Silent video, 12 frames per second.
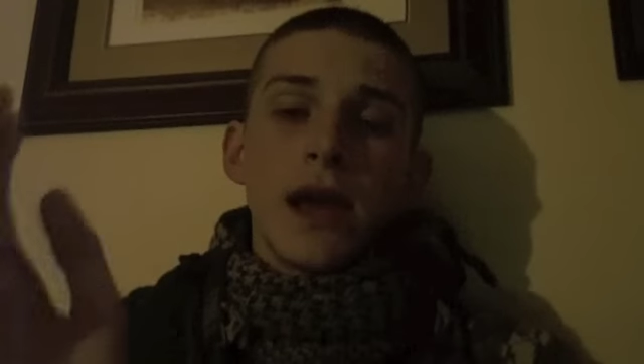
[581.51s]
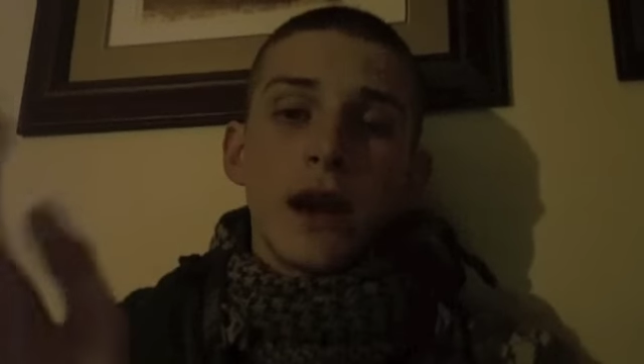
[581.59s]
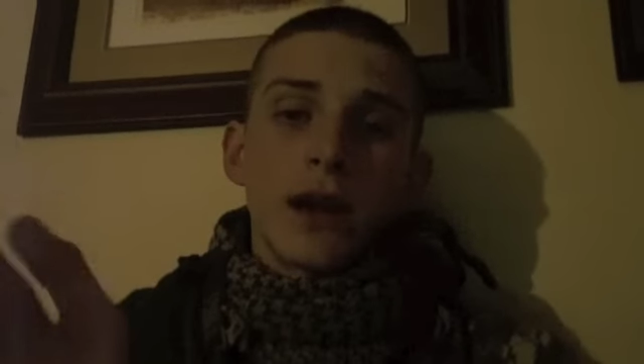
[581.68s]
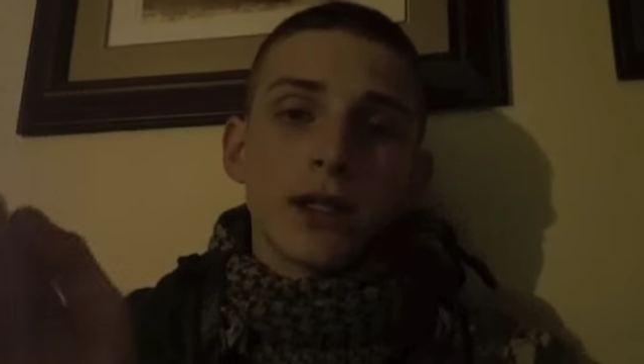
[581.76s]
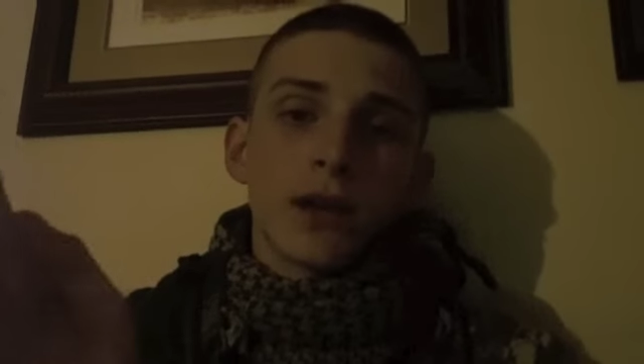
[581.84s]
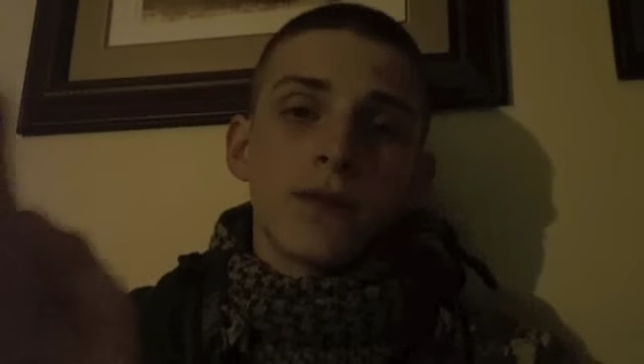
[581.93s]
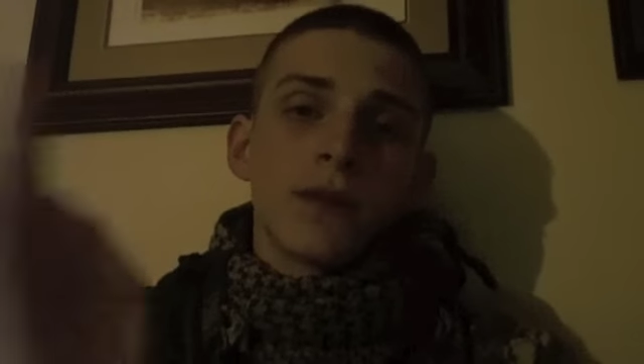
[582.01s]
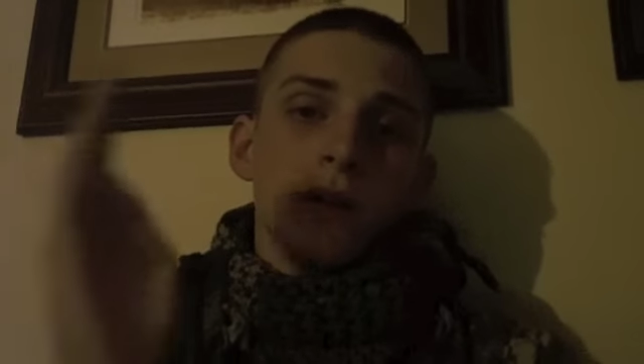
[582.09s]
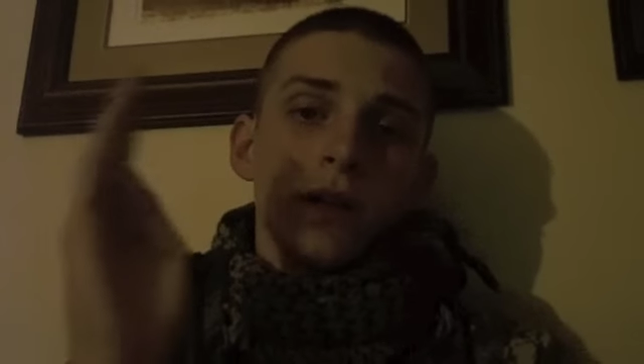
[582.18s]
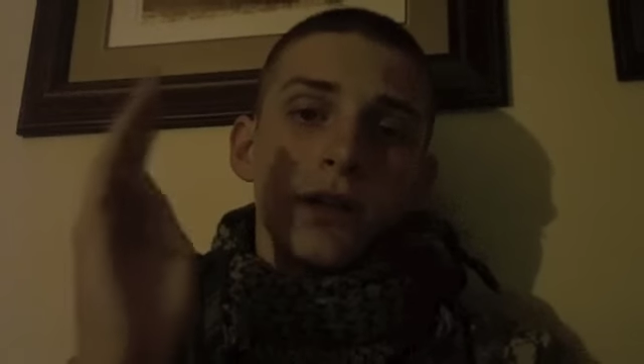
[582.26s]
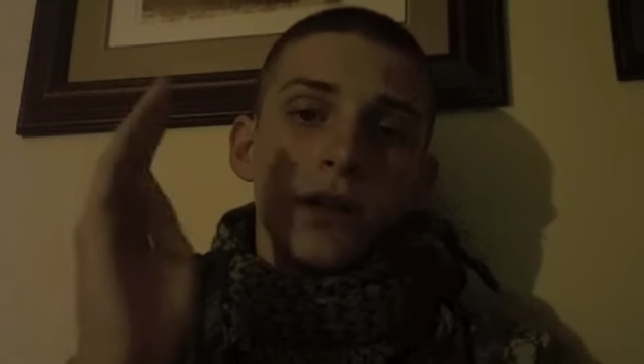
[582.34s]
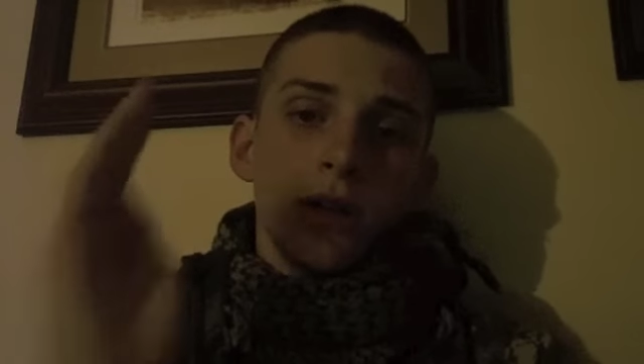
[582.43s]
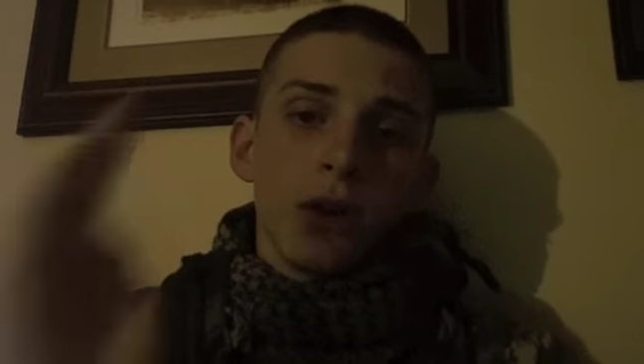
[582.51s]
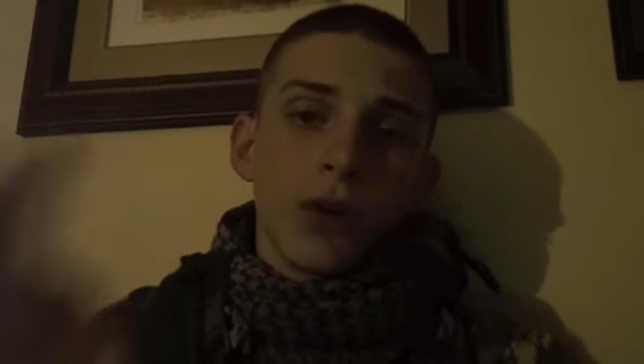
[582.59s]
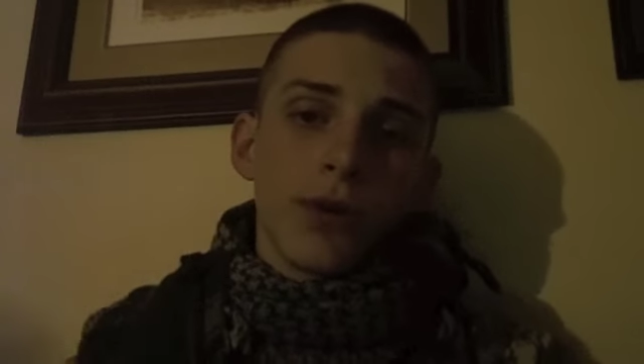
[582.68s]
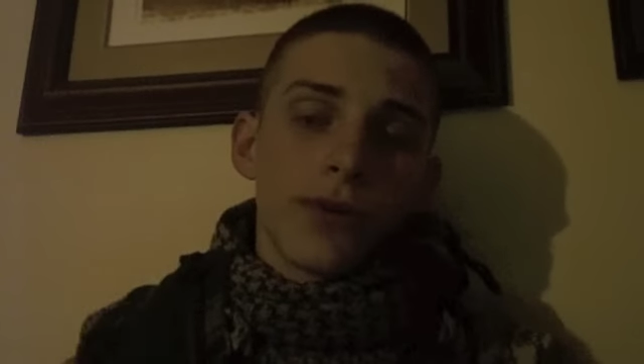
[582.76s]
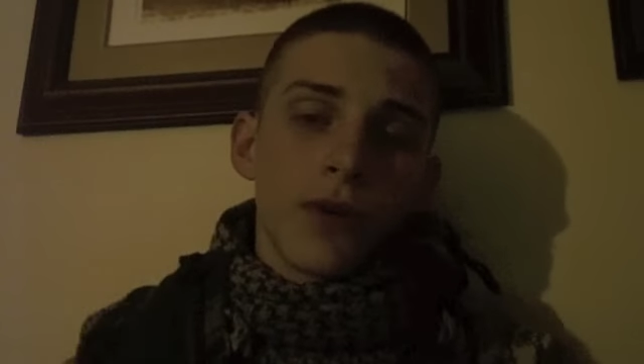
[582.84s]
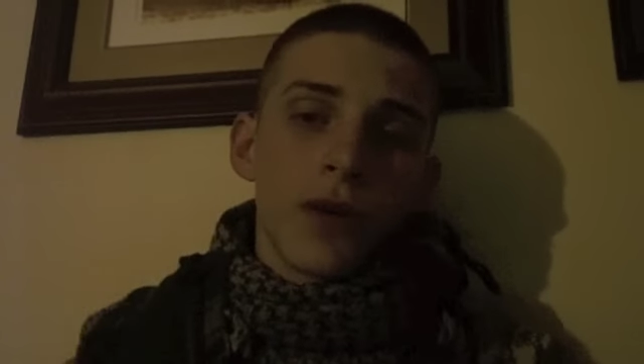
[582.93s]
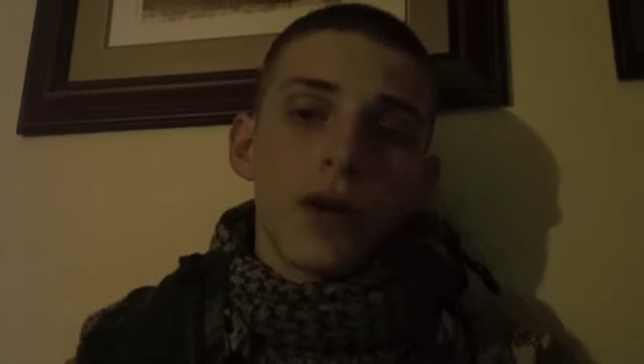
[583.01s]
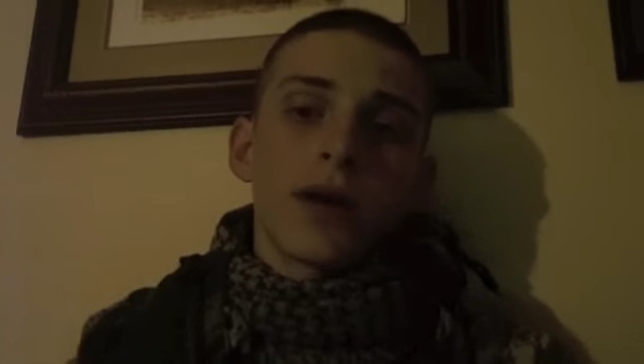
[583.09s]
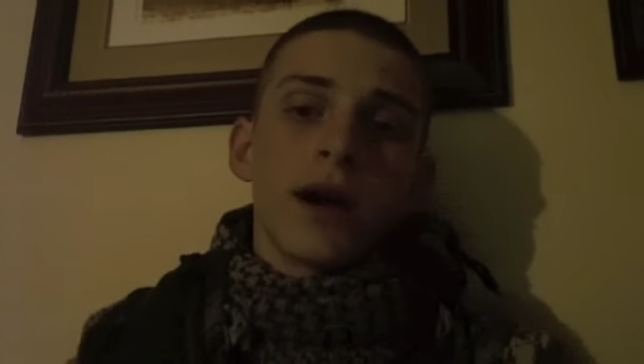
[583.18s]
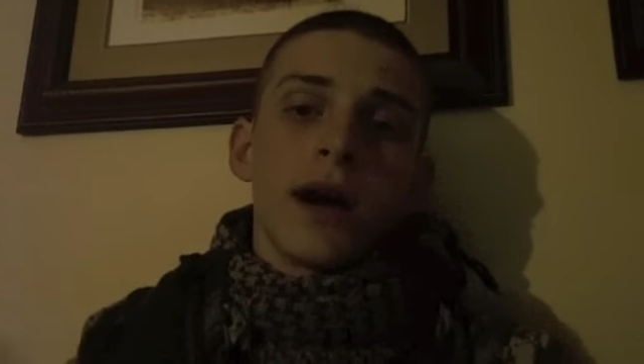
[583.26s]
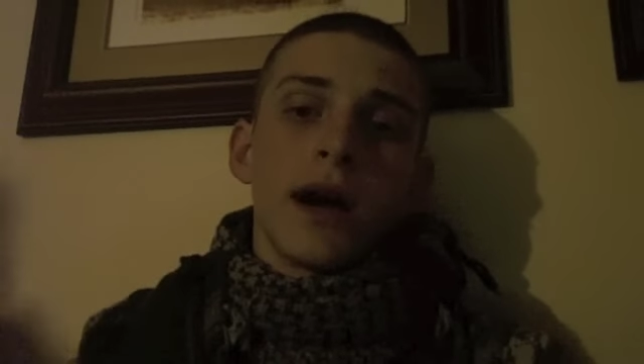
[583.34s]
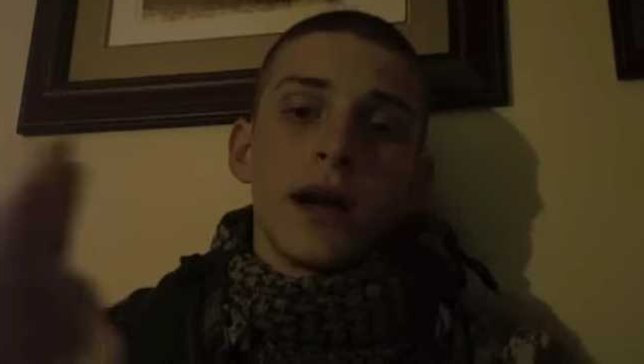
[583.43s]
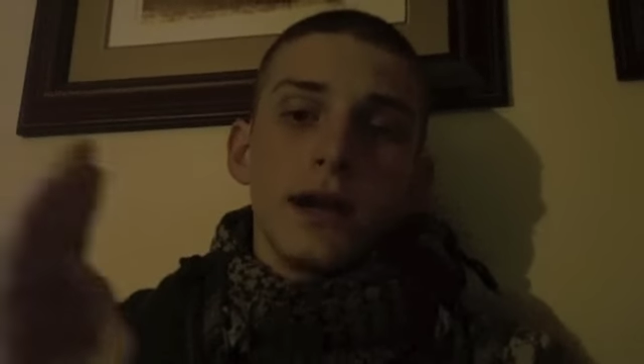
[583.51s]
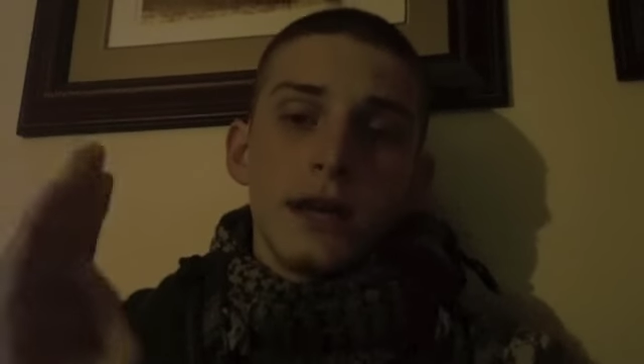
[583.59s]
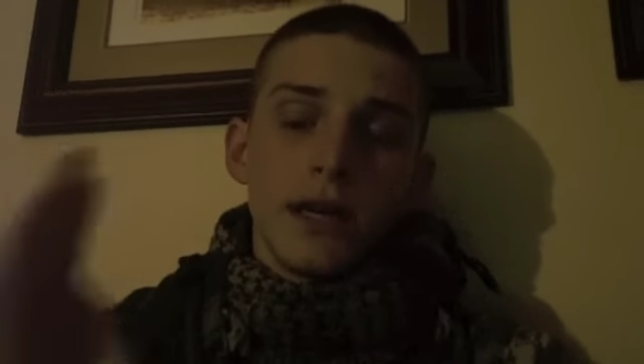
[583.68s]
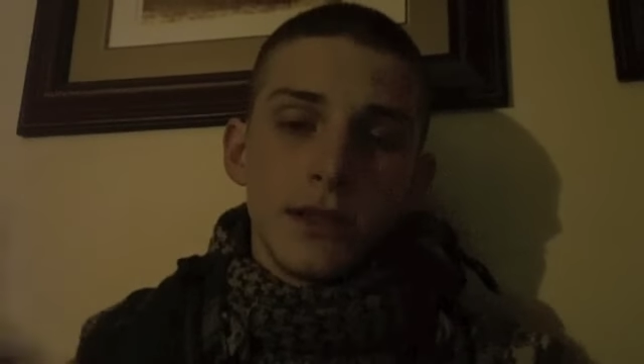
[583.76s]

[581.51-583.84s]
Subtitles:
airsoft gun can go through your eye